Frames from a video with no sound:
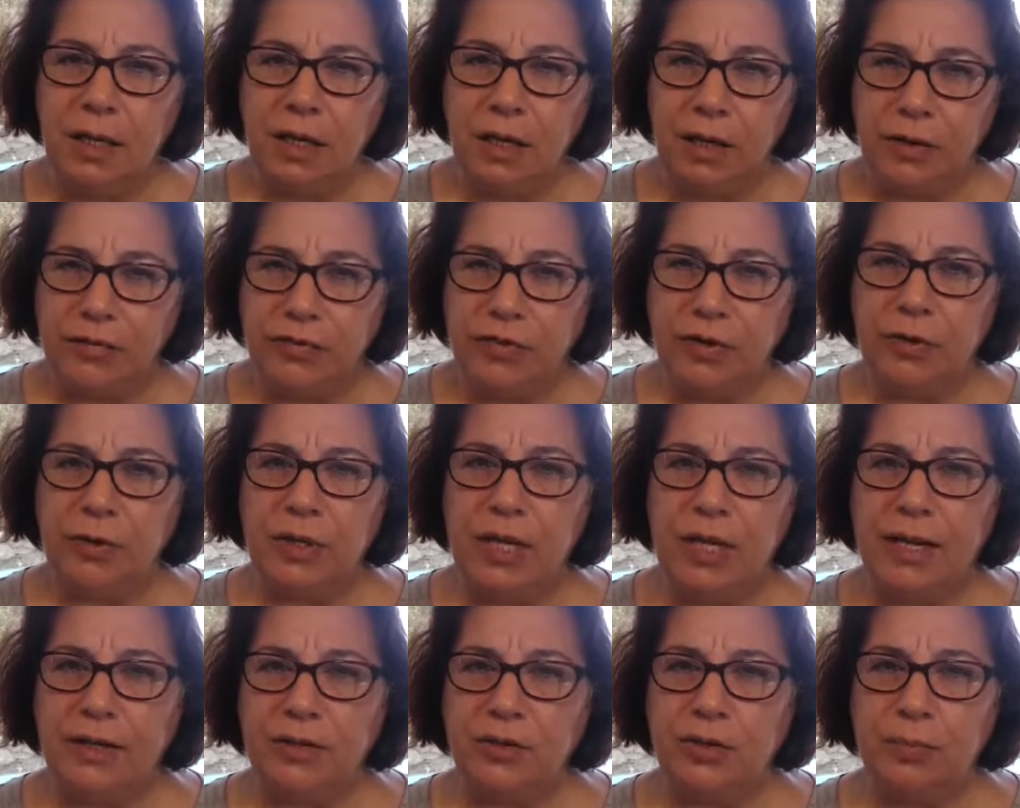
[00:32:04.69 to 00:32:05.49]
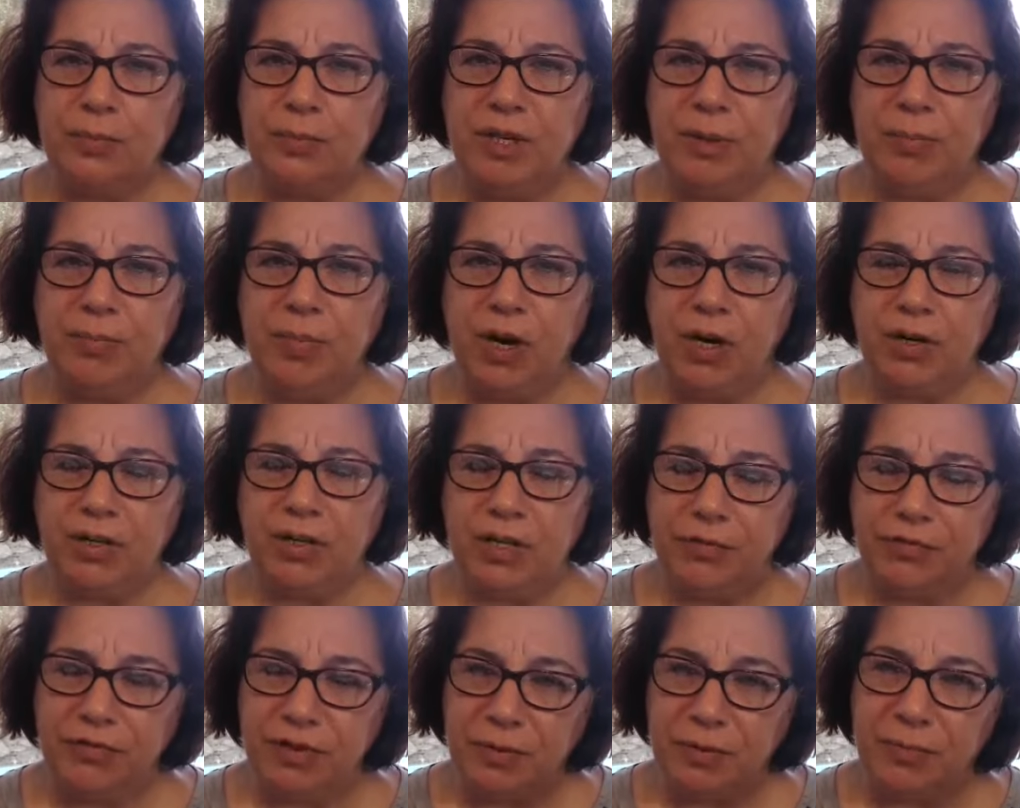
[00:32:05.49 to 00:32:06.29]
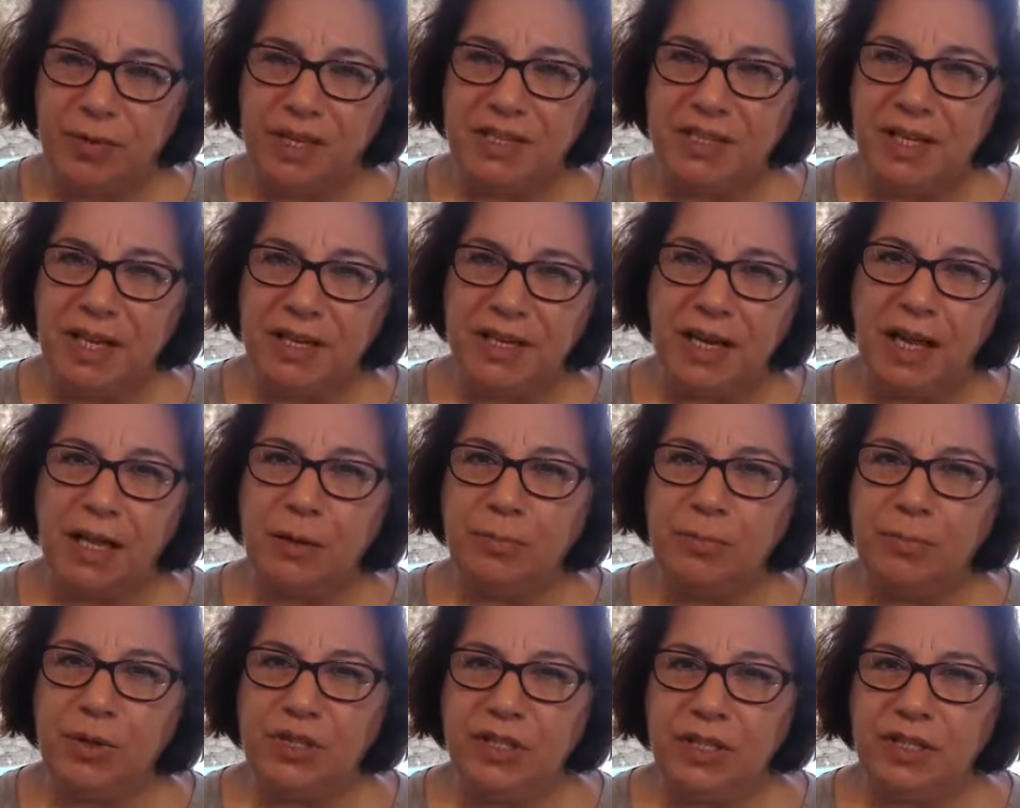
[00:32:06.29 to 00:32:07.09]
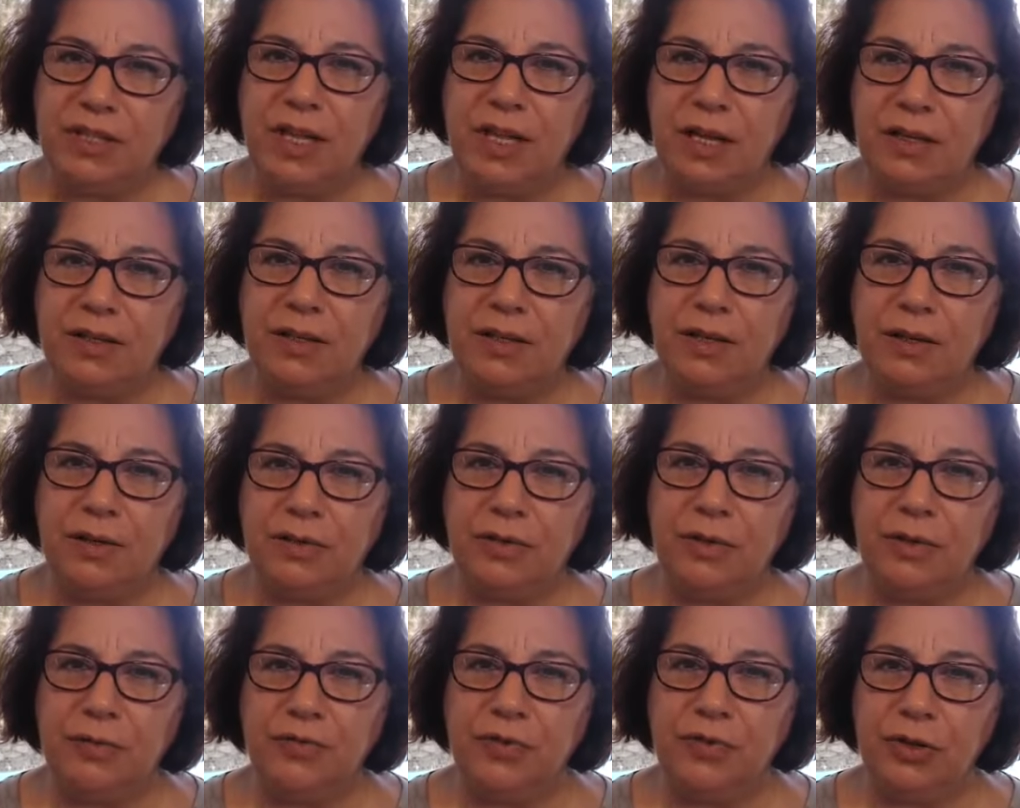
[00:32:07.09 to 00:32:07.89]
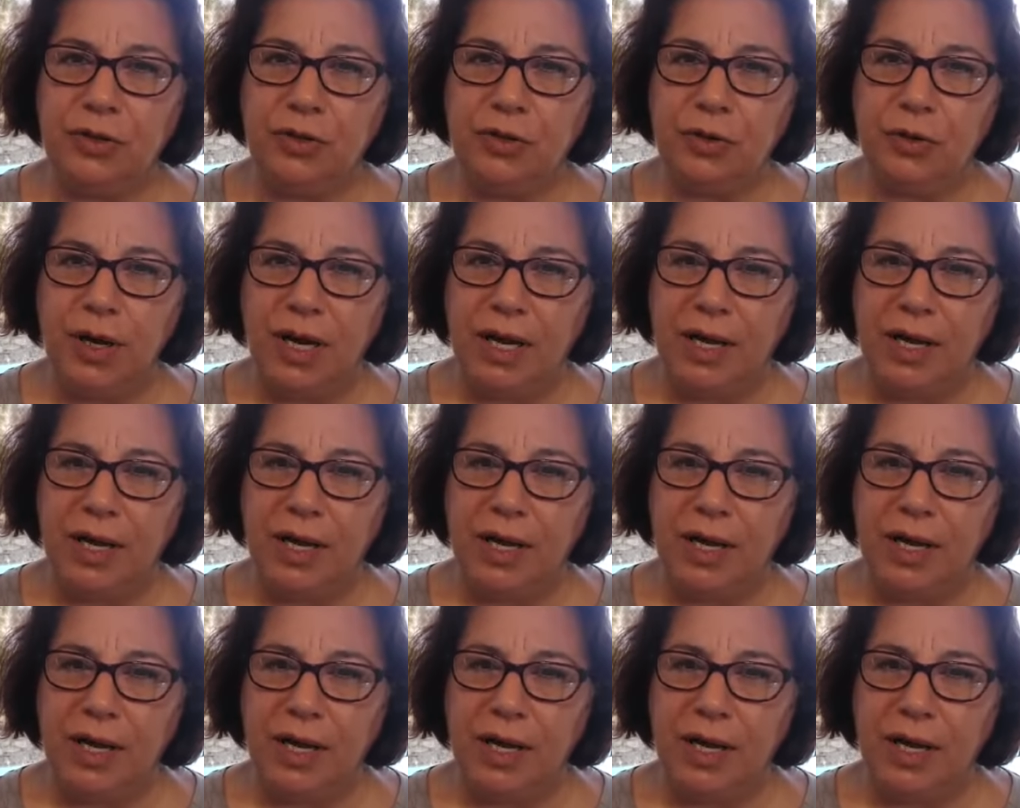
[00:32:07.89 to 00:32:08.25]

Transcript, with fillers: if you like to be part of it, but then I'll put it under the video.